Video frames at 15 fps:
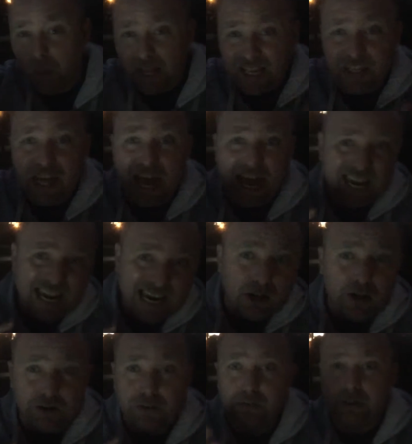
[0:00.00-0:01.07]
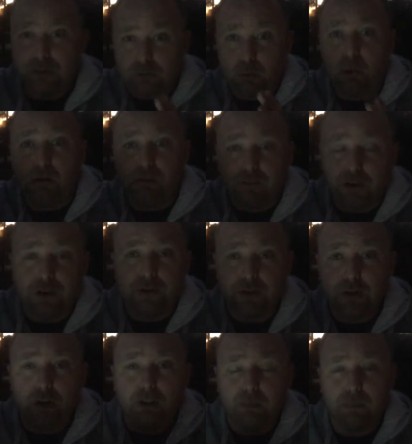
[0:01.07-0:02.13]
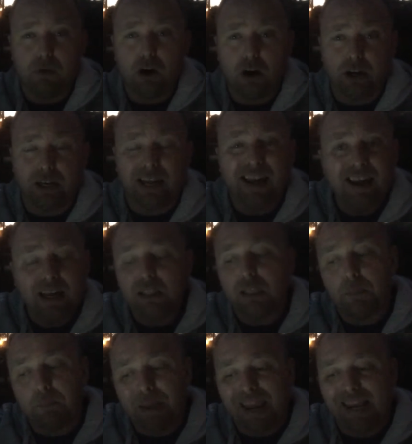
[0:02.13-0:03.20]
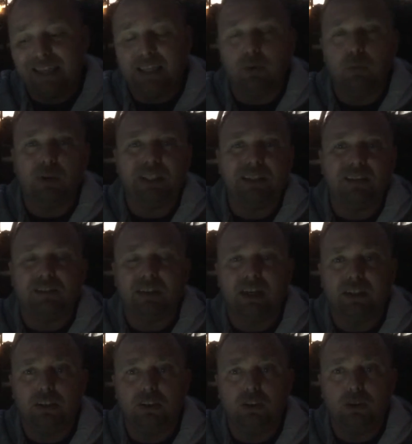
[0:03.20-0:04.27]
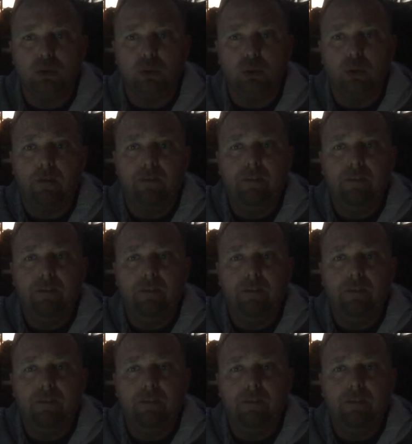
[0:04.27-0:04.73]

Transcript: in that $800 to $1,200 mark, depending what they decide to do.